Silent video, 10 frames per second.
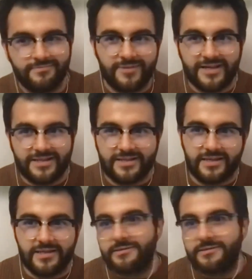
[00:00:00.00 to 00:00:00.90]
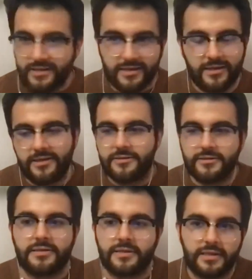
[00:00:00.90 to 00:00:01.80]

Mexicans and like just